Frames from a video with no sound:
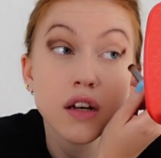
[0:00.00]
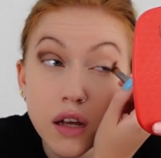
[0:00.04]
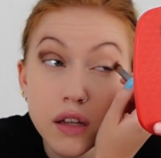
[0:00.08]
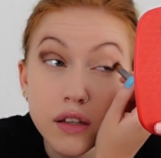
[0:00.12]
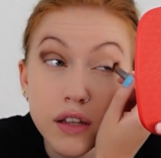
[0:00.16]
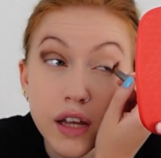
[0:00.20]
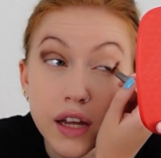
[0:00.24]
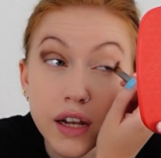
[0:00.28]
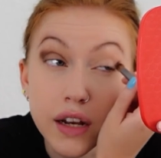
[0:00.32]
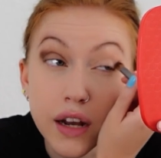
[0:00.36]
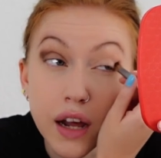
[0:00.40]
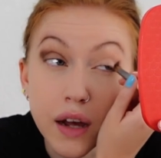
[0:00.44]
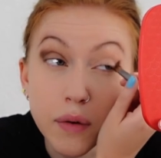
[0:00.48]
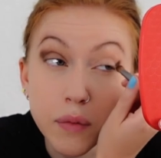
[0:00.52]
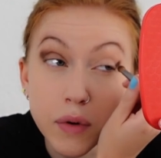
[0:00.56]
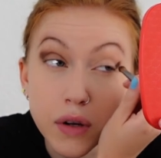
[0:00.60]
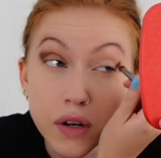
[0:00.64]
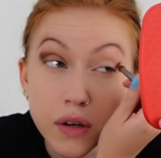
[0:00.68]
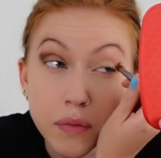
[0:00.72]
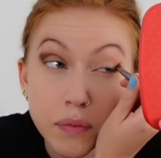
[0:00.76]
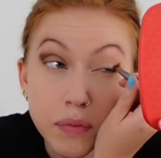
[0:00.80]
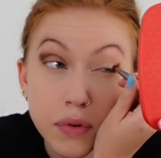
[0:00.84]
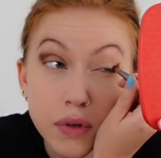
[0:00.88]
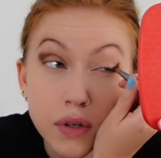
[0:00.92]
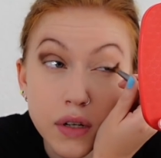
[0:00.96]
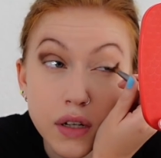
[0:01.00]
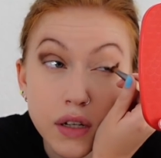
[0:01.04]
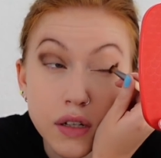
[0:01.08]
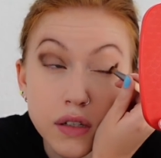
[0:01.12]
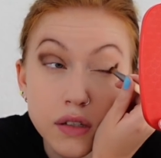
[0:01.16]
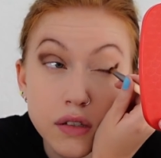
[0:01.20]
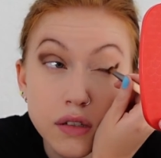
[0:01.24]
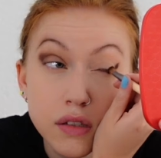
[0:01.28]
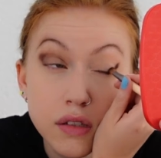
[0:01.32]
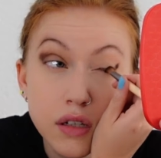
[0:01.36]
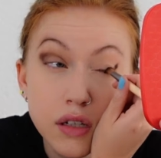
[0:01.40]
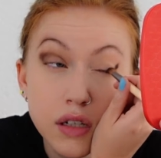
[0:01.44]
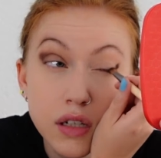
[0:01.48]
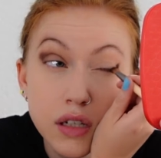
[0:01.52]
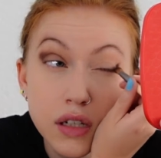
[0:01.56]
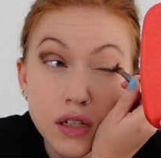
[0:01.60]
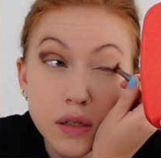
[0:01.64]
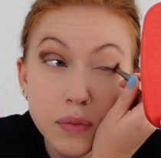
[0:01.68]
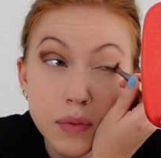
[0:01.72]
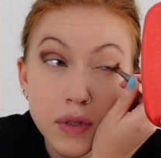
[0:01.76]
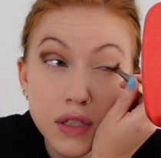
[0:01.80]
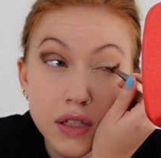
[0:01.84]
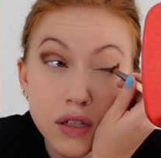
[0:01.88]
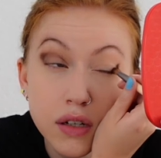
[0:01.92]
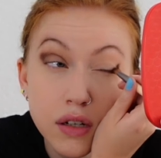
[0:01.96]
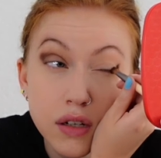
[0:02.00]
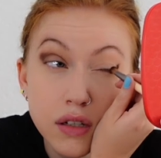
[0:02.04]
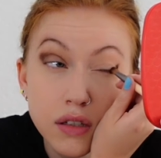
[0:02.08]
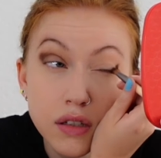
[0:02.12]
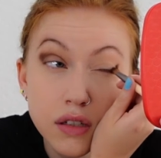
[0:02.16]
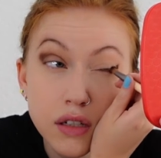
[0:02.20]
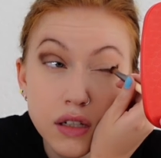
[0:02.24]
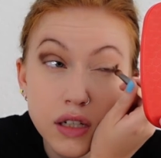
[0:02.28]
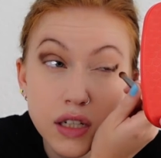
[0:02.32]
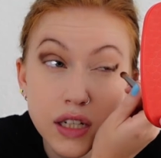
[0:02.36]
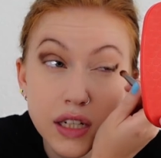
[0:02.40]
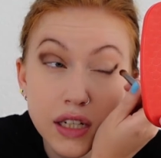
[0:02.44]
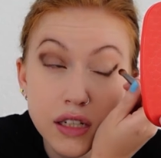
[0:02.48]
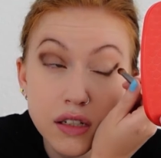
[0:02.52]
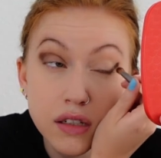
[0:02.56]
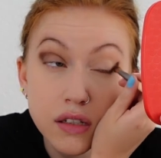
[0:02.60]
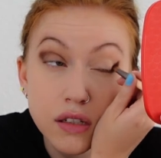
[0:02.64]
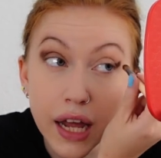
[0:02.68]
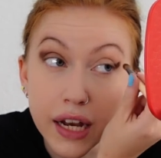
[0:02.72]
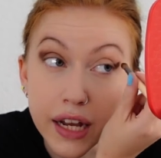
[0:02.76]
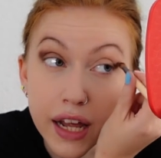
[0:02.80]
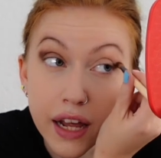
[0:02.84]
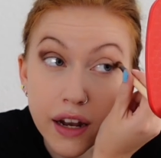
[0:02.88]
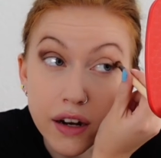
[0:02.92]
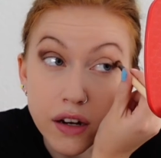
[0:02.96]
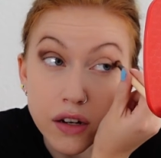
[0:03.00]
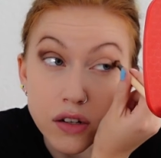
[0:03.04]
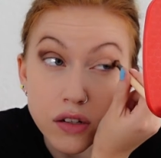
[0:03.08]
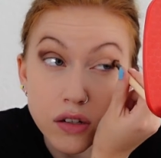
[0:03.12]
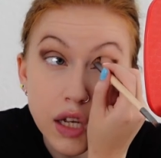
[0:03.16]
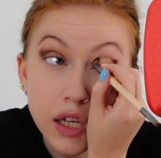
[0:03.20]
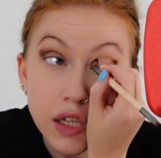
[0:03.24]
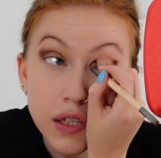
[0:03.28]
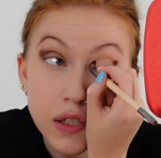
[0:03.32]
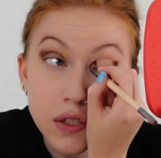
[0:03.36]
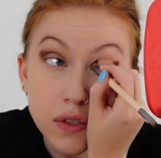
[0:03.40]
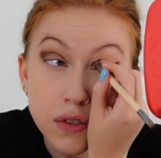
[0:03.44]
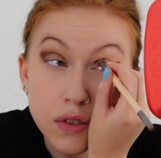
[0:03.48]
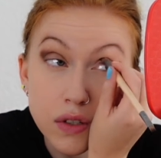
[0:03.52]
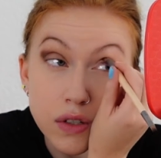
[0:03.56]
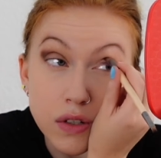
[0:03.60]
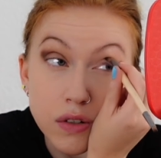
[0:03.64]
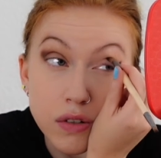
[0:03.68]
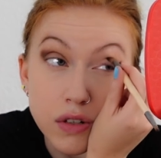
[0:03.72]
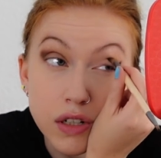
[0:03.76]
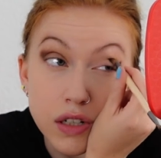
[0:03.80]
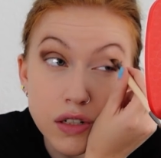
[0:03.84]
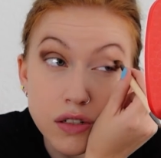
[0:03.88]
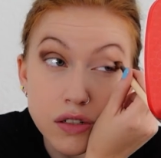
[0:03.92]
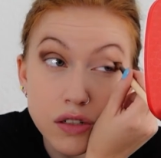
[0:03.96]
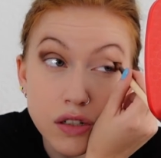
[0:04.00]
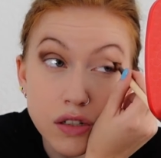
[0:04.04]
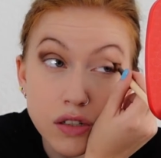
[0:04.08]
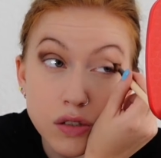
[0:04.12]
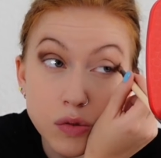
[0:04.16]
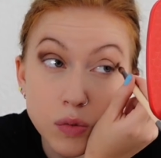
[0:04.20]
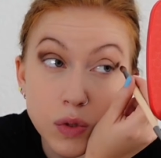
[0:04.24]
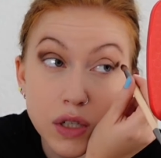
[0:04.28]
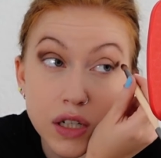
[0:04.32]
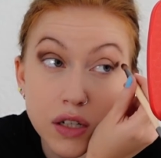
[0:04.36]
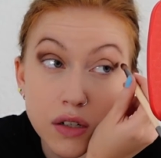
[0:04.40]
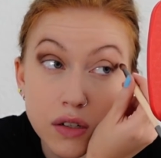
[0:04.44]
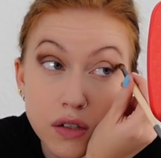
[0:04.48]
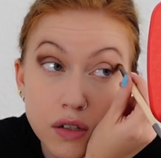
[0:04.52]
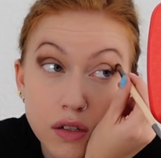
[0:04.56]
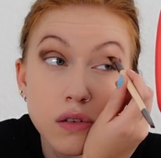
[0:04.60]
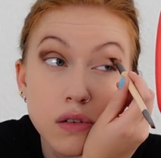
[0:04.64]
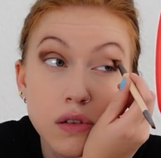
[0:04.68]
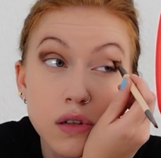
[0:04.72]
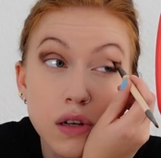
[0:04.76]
And then I'm gonna put it a little bit on the lid and then into the crease as well.